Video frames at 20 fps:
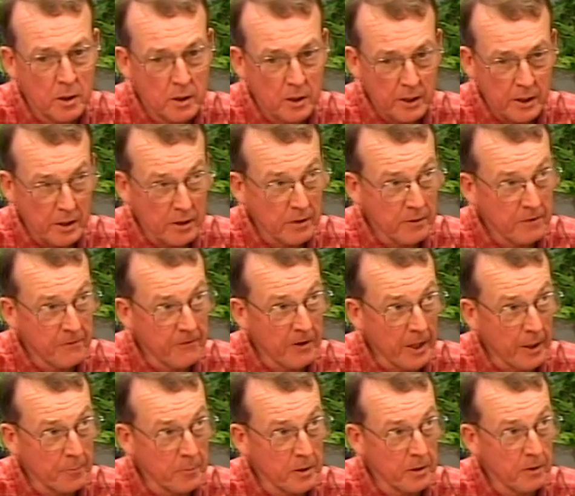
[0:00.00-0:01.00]
in the
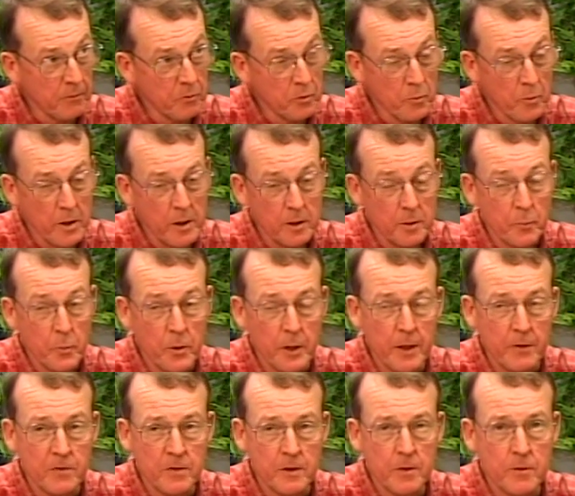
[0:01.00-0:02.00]
development of her water
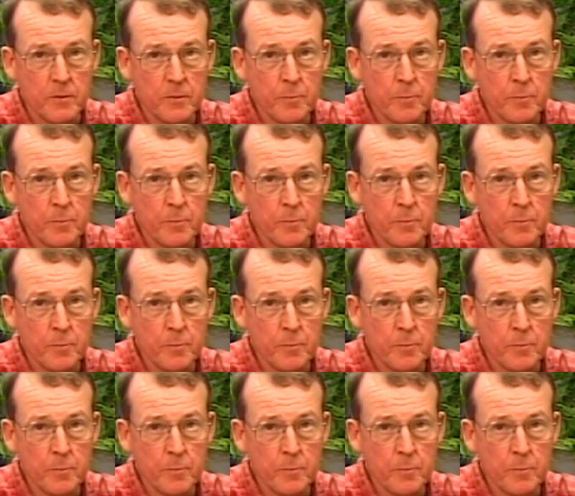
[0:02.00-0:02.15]
process.